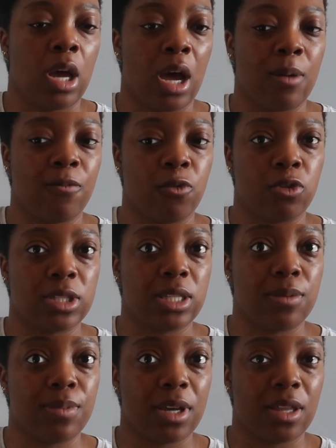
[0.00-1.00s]
I'm for
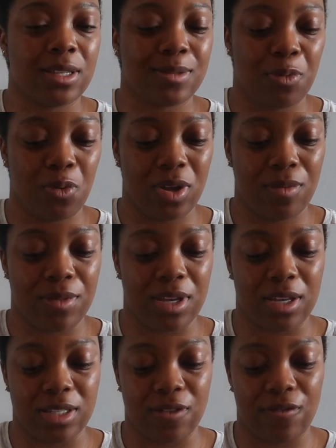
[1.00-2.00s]
sleeping at this point
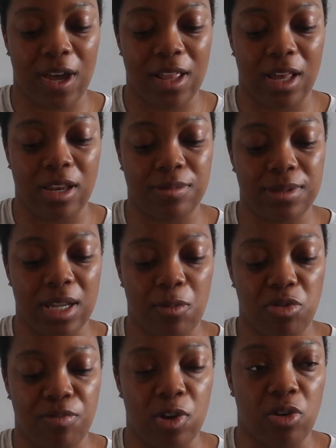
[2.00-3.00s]
because if I let him stay
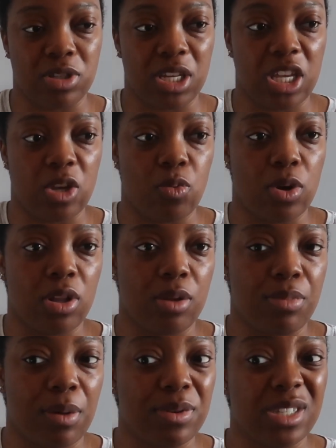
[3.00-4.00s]
with me all day, he will,
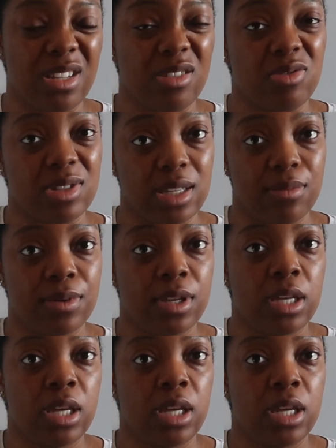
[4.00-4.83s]
and puppies need to sleep.